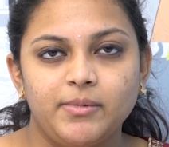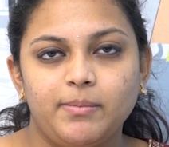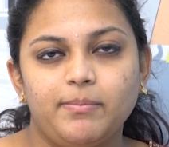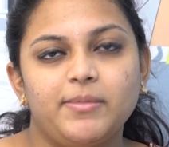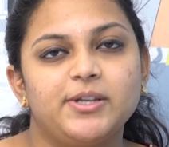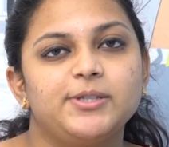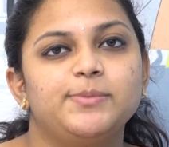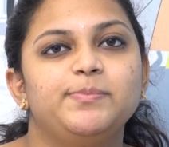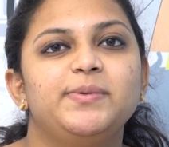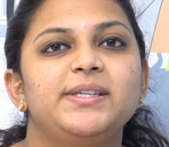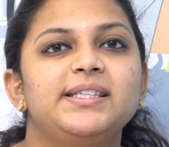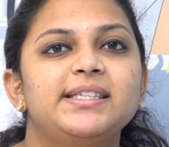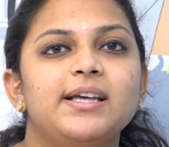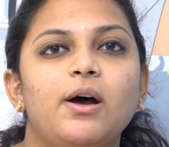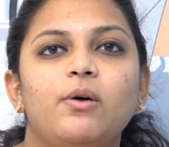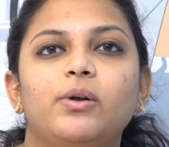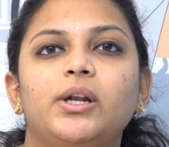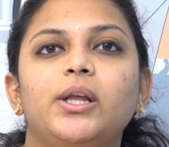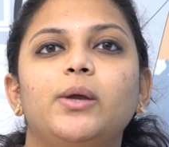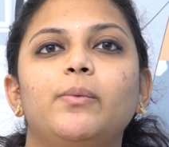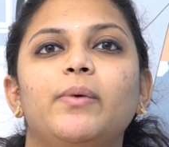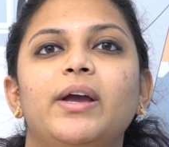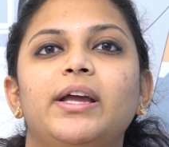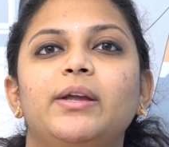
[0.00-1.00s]
Must be
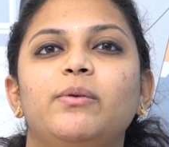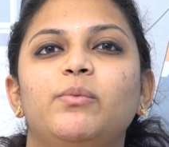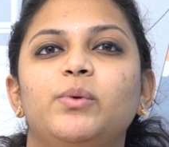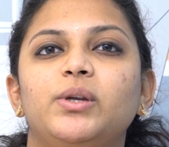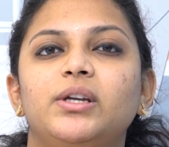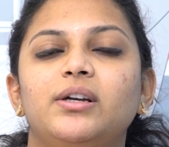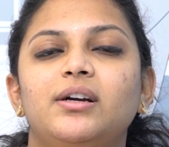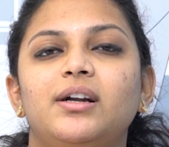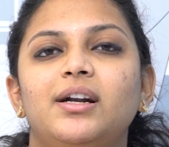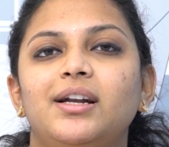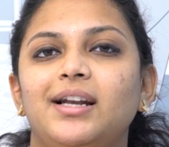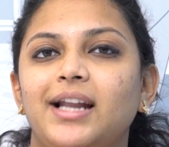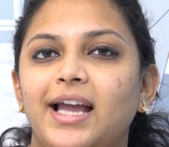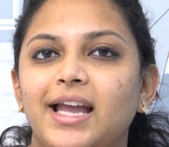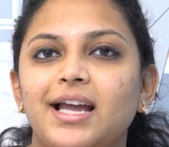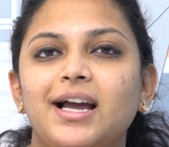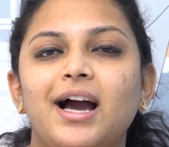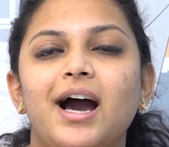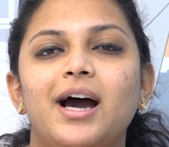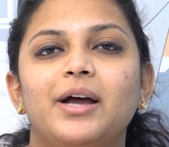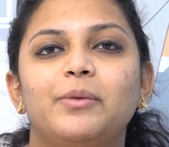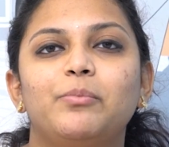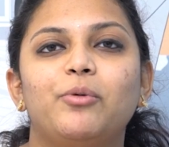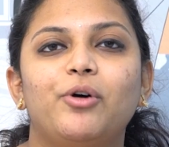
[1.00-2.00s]
sounding very weird, like
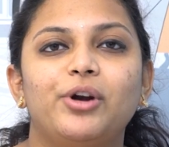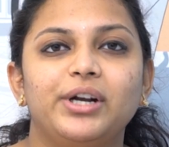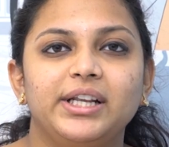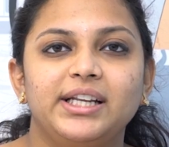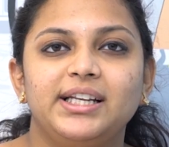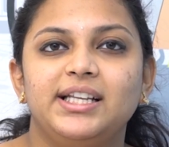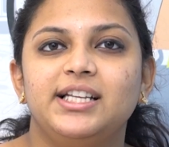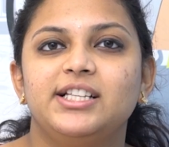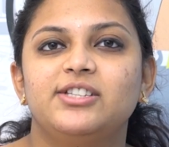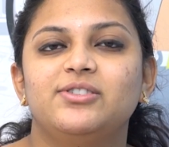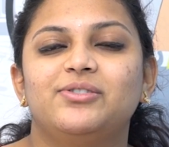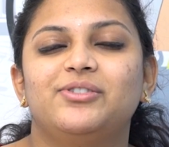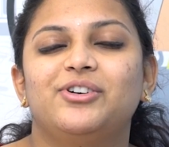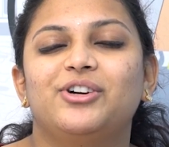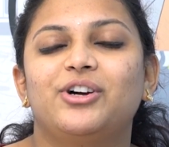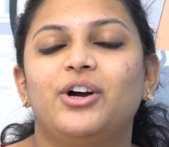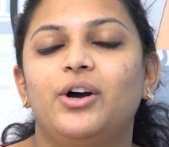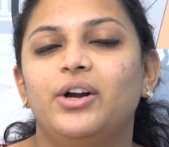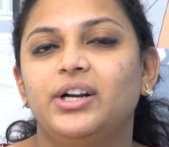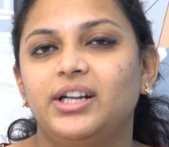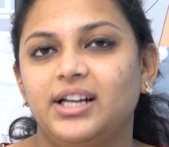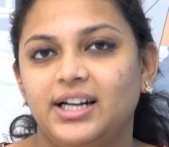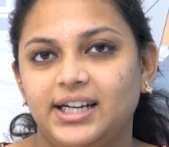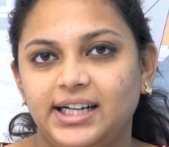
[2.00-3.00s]
our body needs
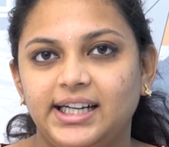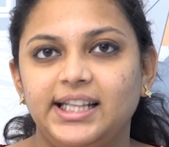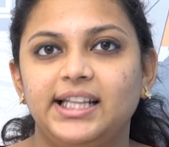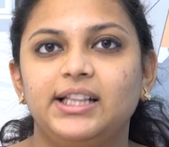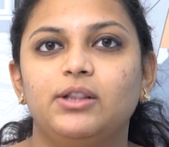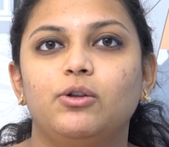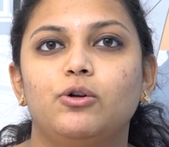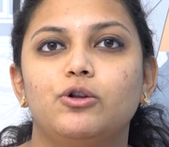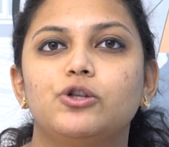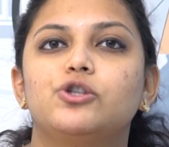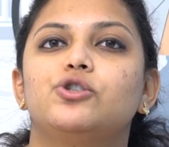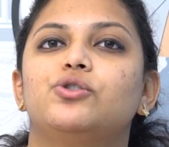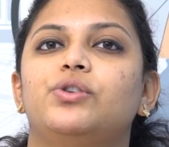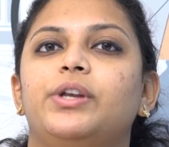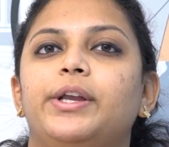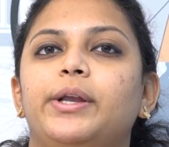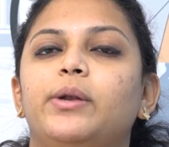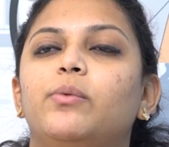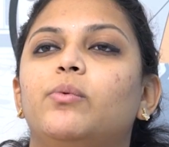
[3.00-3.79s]
workout, our teeth also need